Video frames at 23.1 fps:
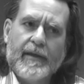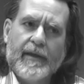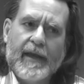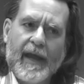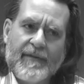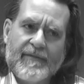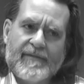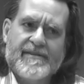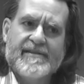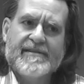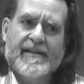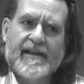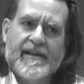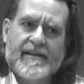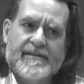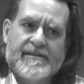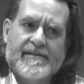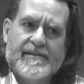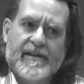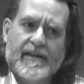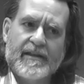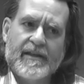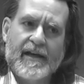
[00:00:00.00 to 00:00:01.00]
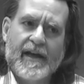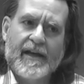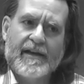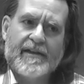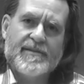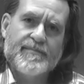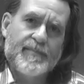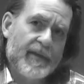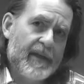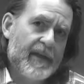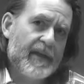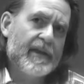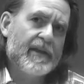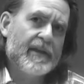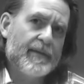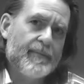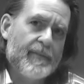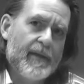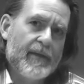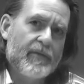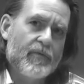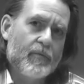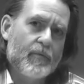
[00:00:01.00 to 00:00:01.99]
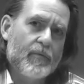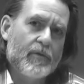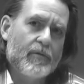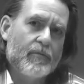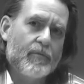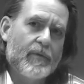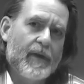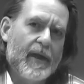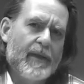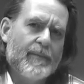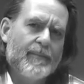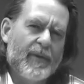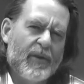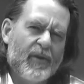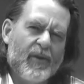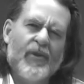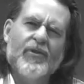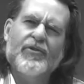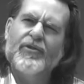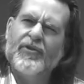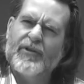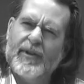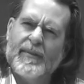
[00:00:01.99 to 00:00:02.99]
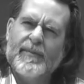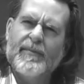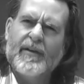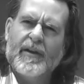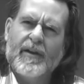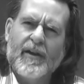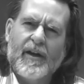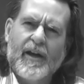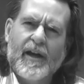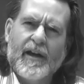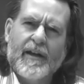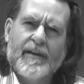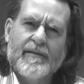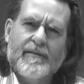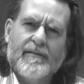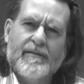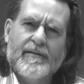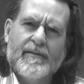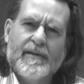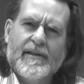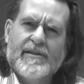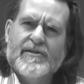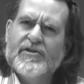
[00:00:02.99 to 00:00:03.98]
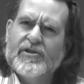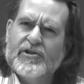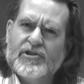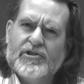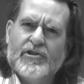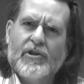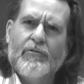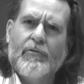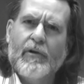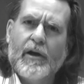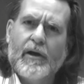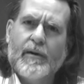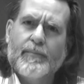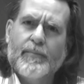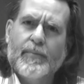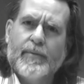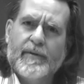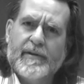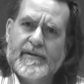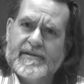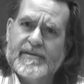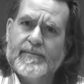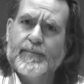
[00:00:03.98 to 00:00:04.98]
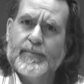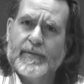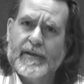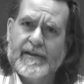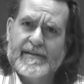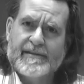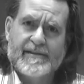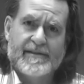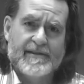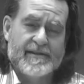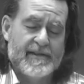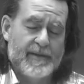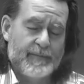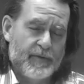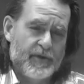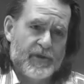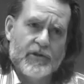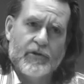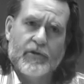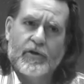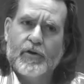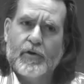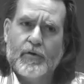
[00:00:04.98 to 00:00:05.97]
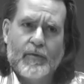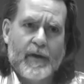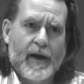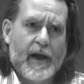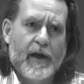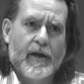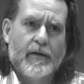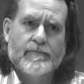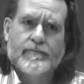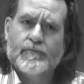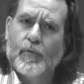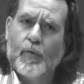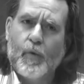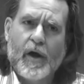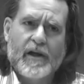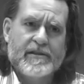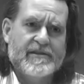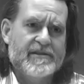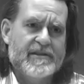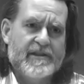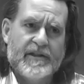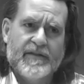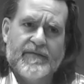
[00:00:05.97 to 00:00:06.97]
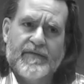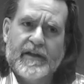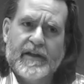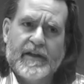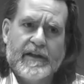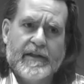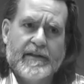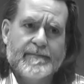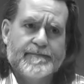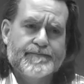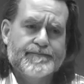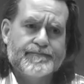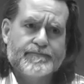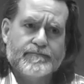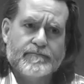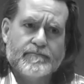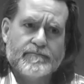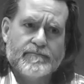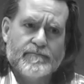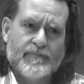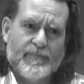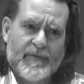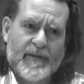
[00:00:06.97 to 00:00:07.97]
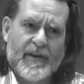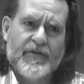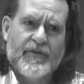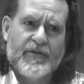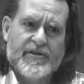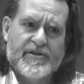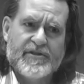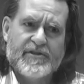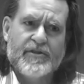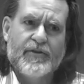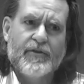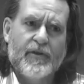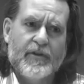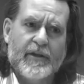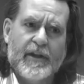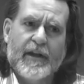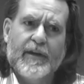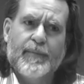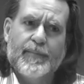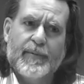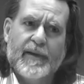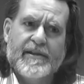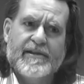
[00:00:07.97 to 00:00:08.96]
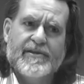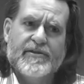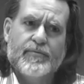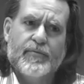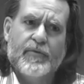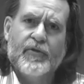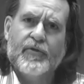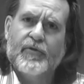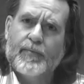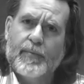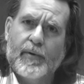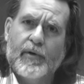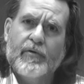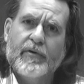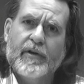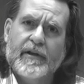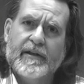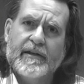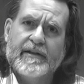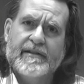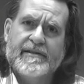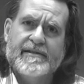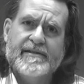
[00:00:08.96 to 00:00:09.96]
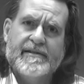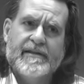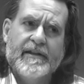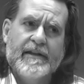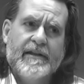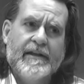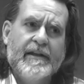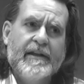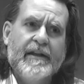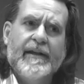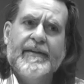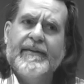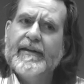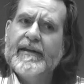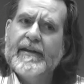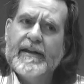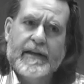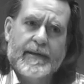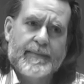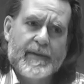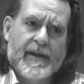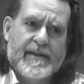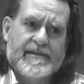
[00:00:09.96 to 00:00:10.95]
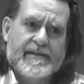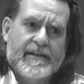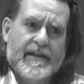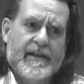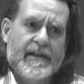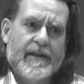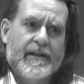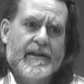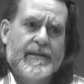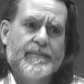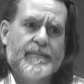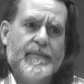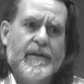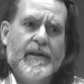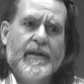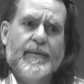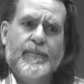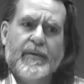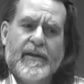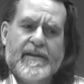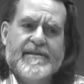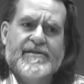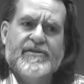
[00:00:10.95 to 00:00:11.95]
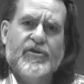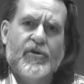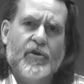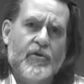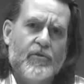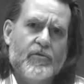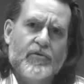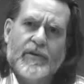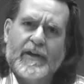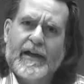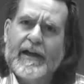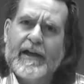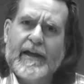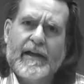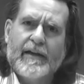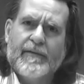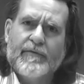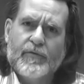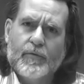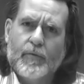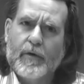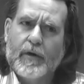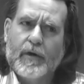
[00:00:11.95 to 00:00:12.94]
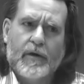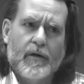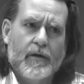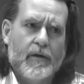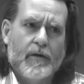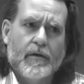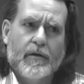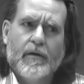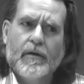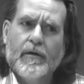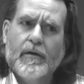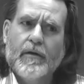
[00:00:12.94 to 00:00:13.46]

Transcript: have a sense that God is beginning to make the world right, but it also seems that God needs to show up in some places. I mean, you look around, watch TV, there's still a lot of places where there's brokenness and the kingdom hasn't come. Places in our own lives where